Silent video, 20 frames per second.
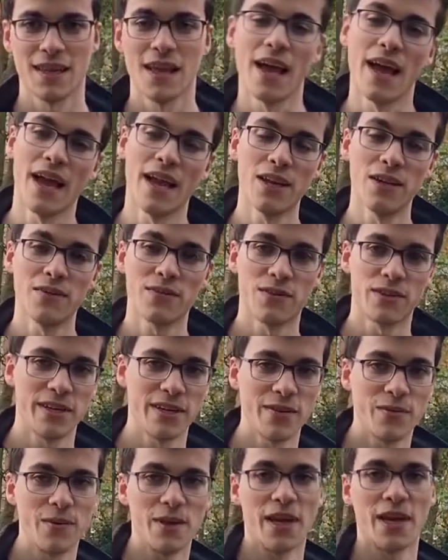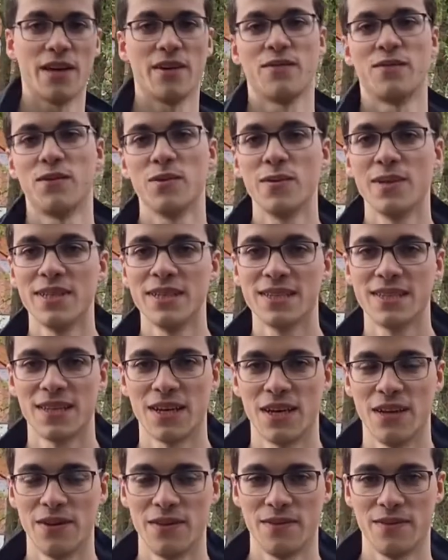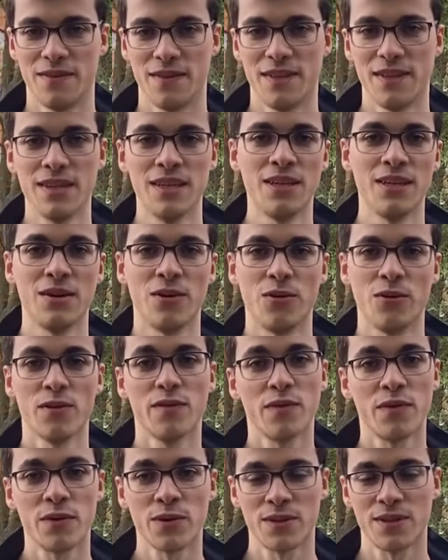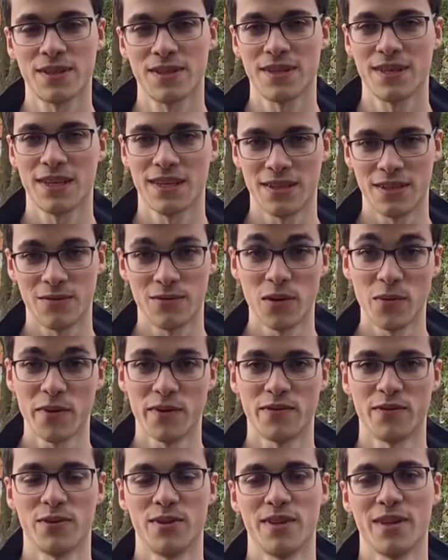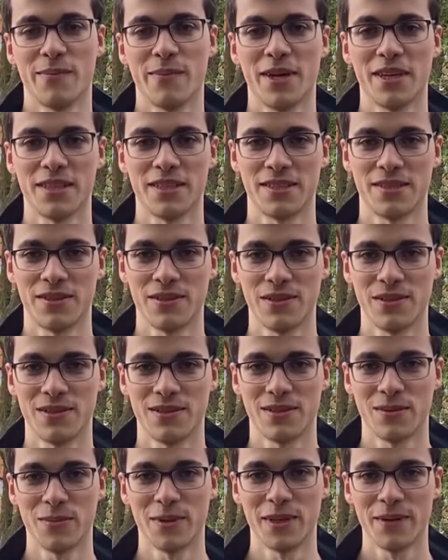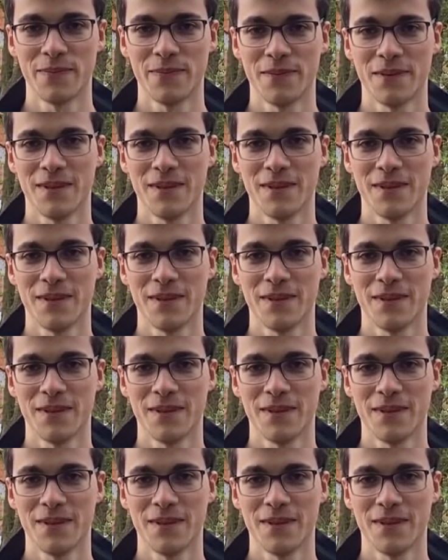And over here we have ruins of the old fort, the Roman fort that Manchester used to be.